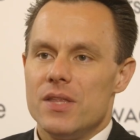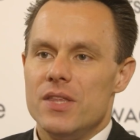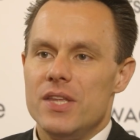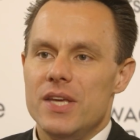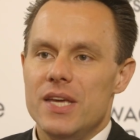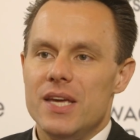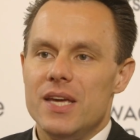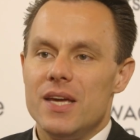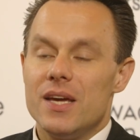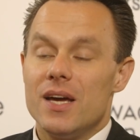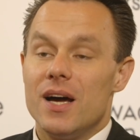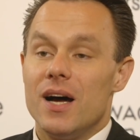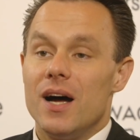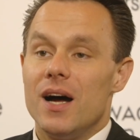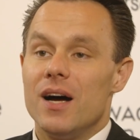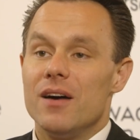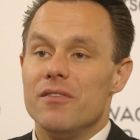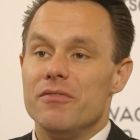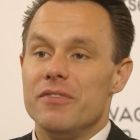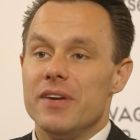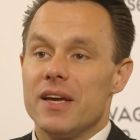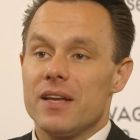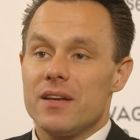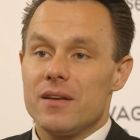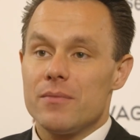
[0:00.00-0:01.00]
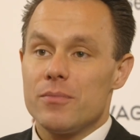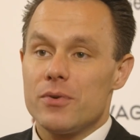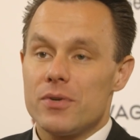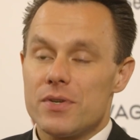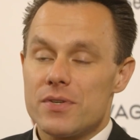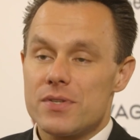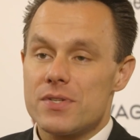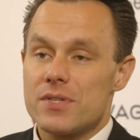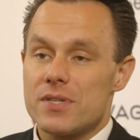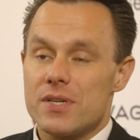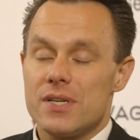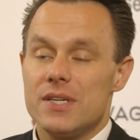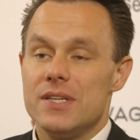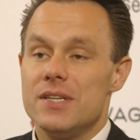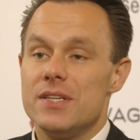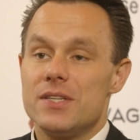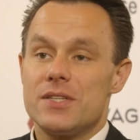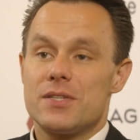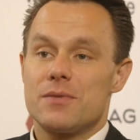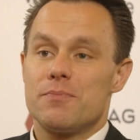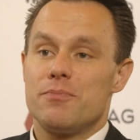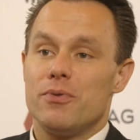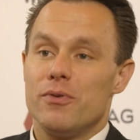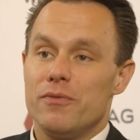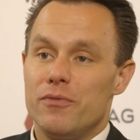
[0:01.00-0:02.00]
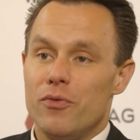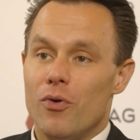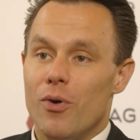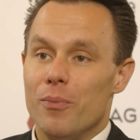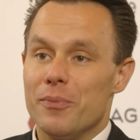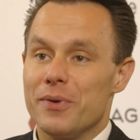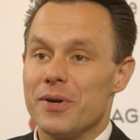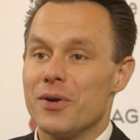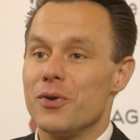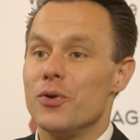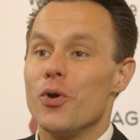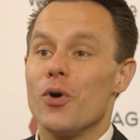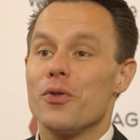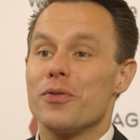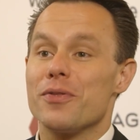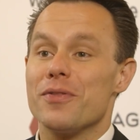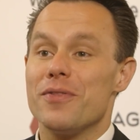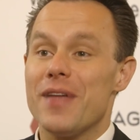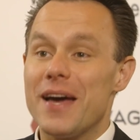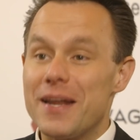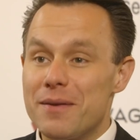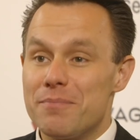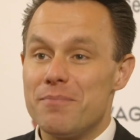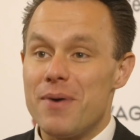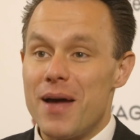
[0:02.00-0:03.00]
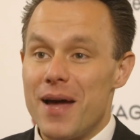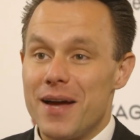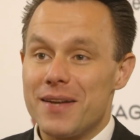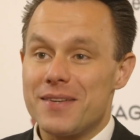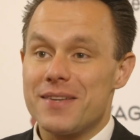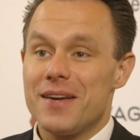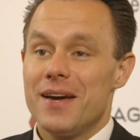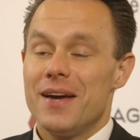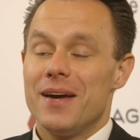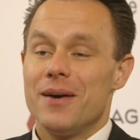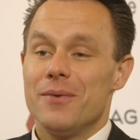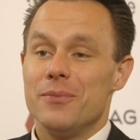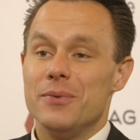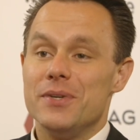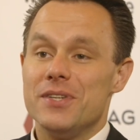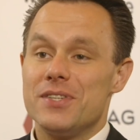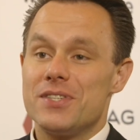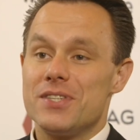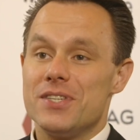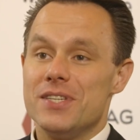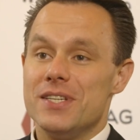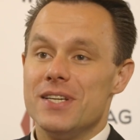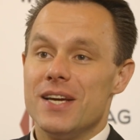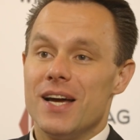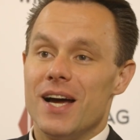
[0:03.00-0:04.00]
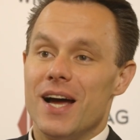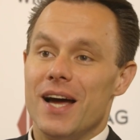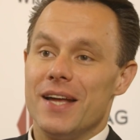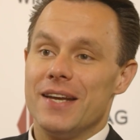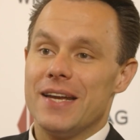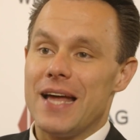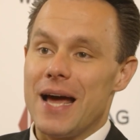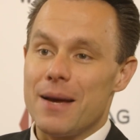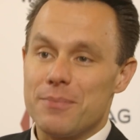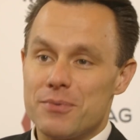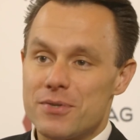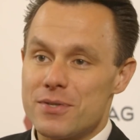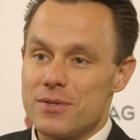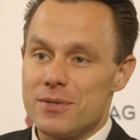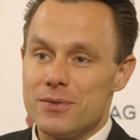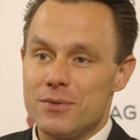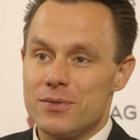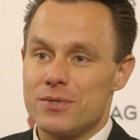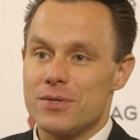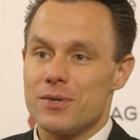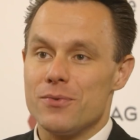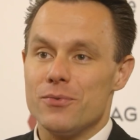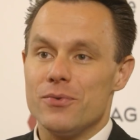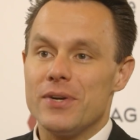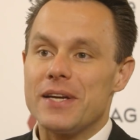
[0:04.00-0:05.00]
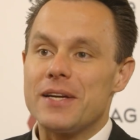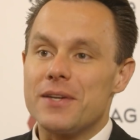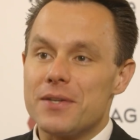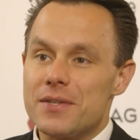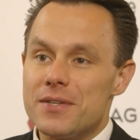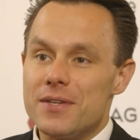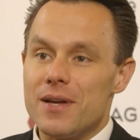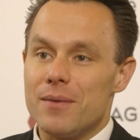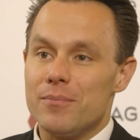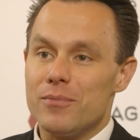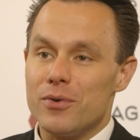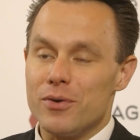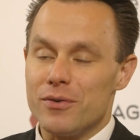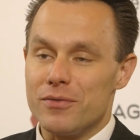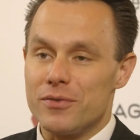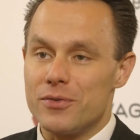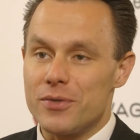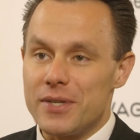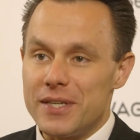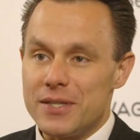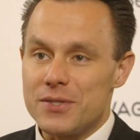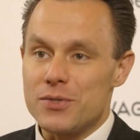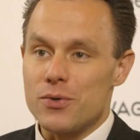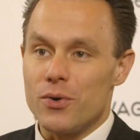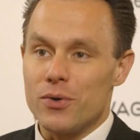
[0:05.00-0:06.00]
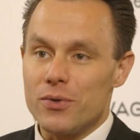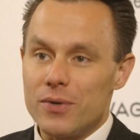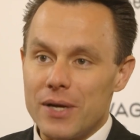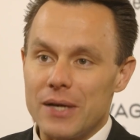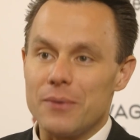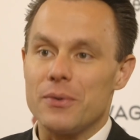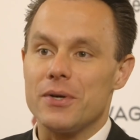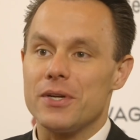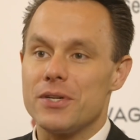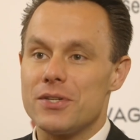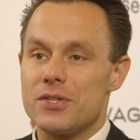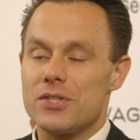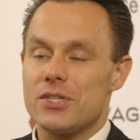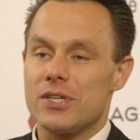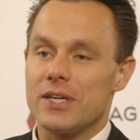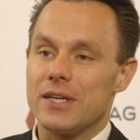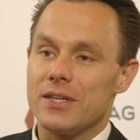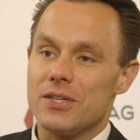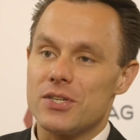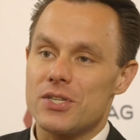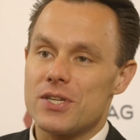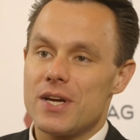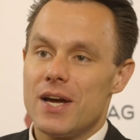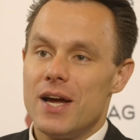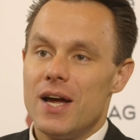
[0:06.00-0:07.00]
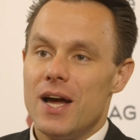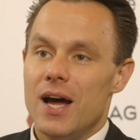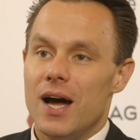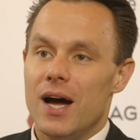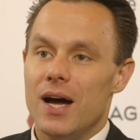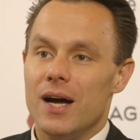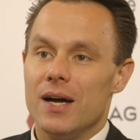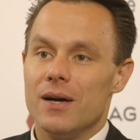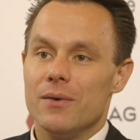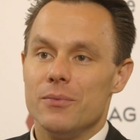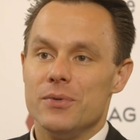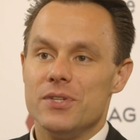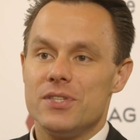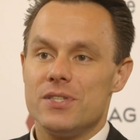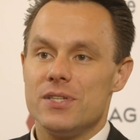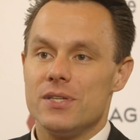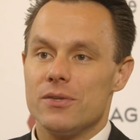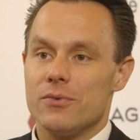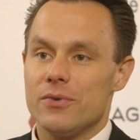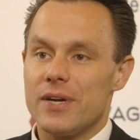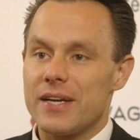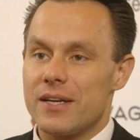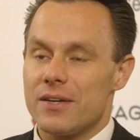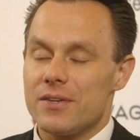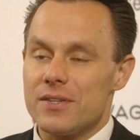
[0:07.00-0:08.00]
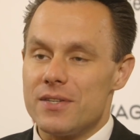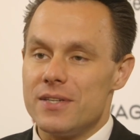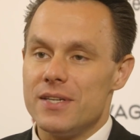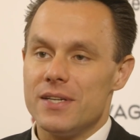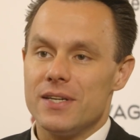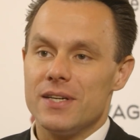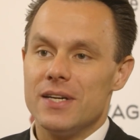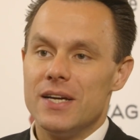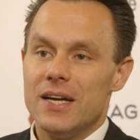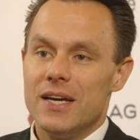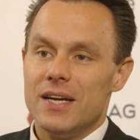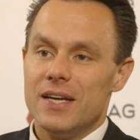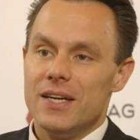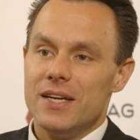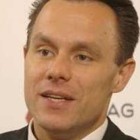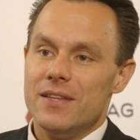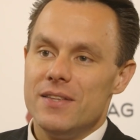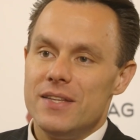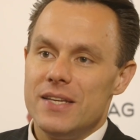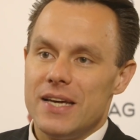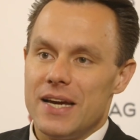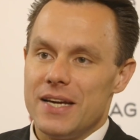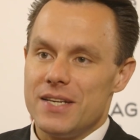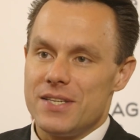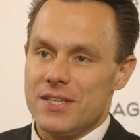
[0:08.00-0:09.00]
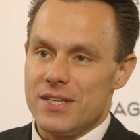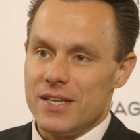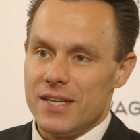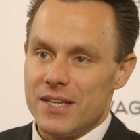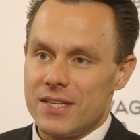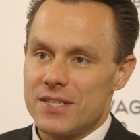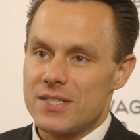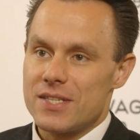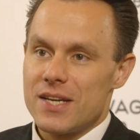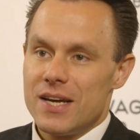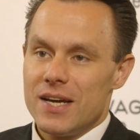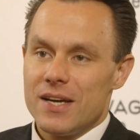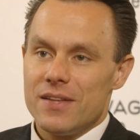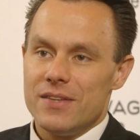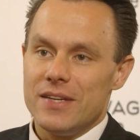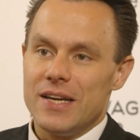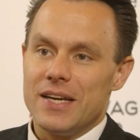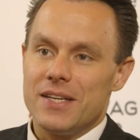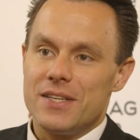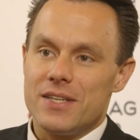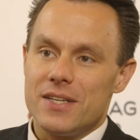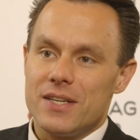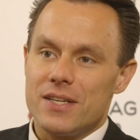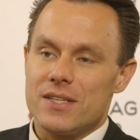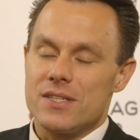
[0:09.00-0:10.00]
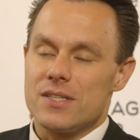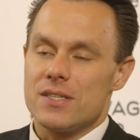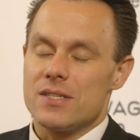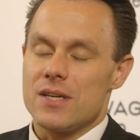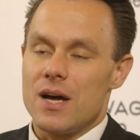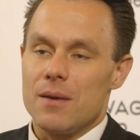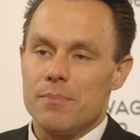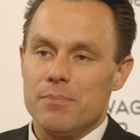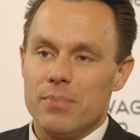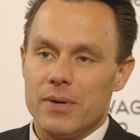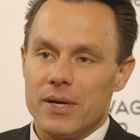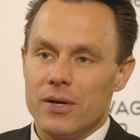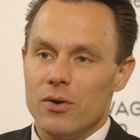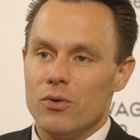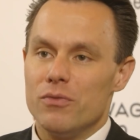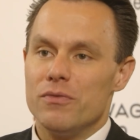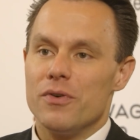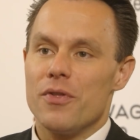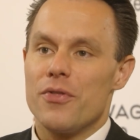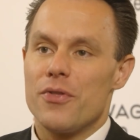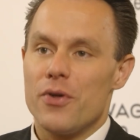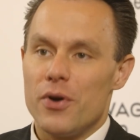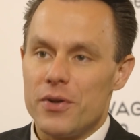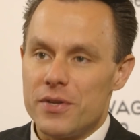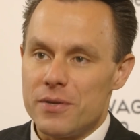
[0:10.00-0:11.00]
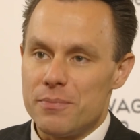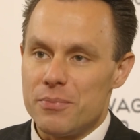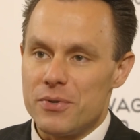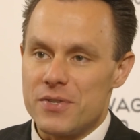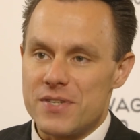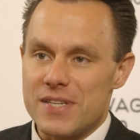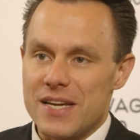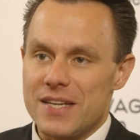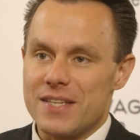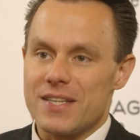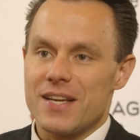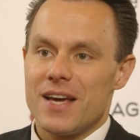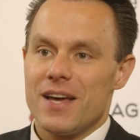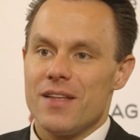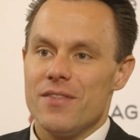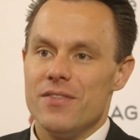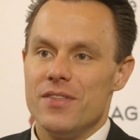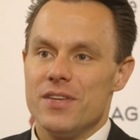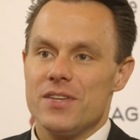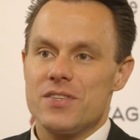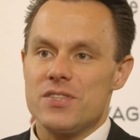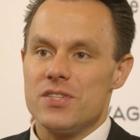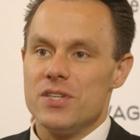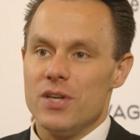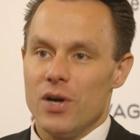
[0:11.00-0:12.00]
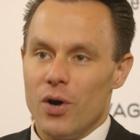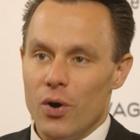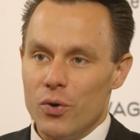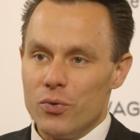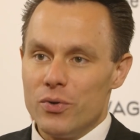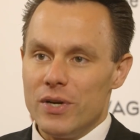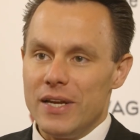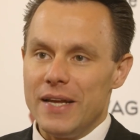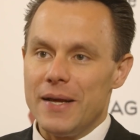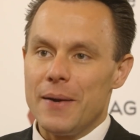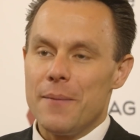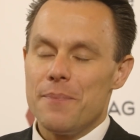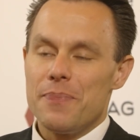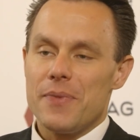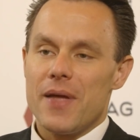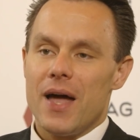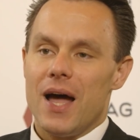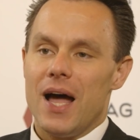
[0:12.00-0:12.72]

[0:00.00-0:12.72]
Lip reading: The Vienna Börse is performing not that bad. We see an absolute record number of trades on our exchange. We see a record year in the ATX. The ATX is up by over 30% this year only.